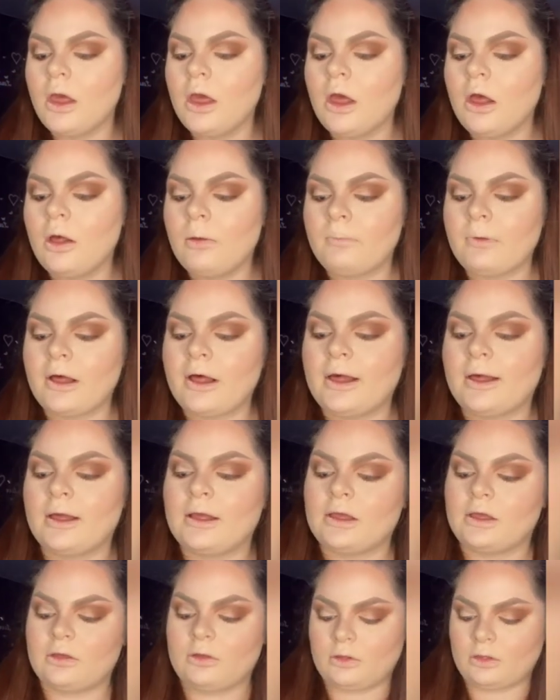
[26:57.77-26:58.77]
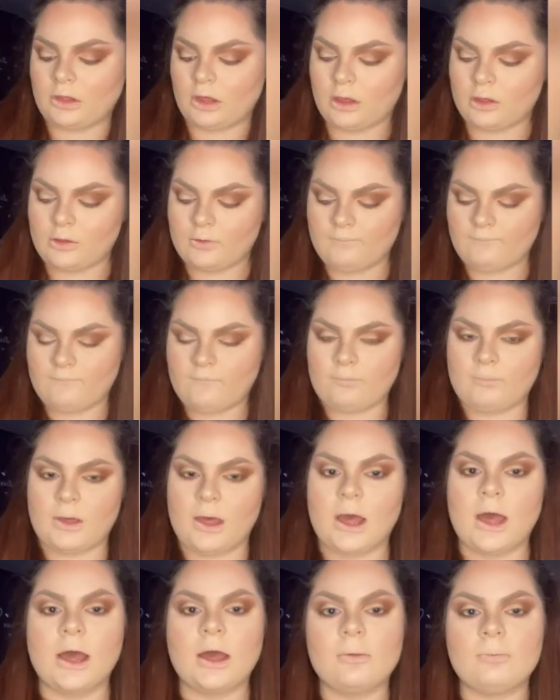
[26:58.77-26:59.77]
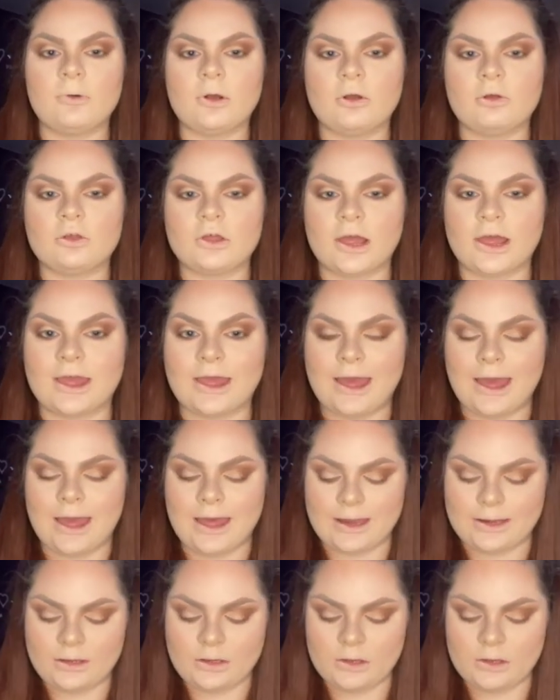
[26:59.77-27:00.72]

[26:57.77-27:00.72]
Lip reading: But I use for my eyebrows again,